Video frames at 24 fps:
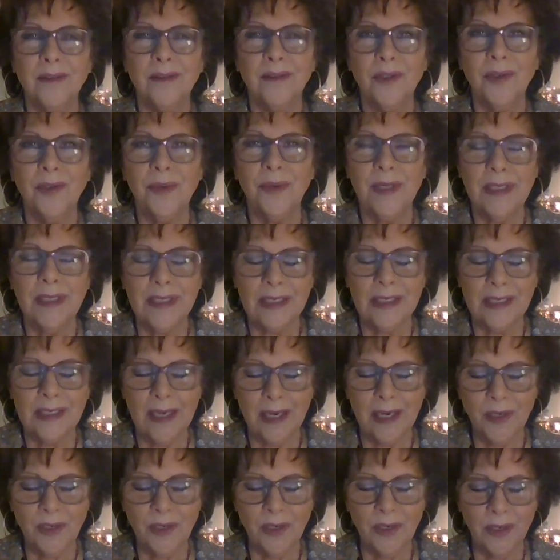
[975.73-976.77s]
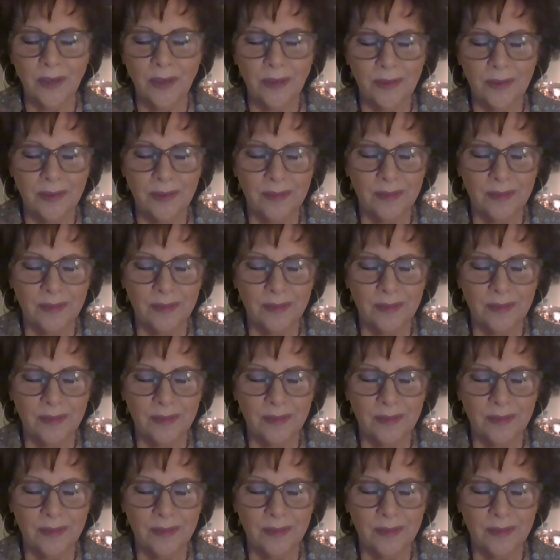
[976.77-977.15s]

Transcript: to its center.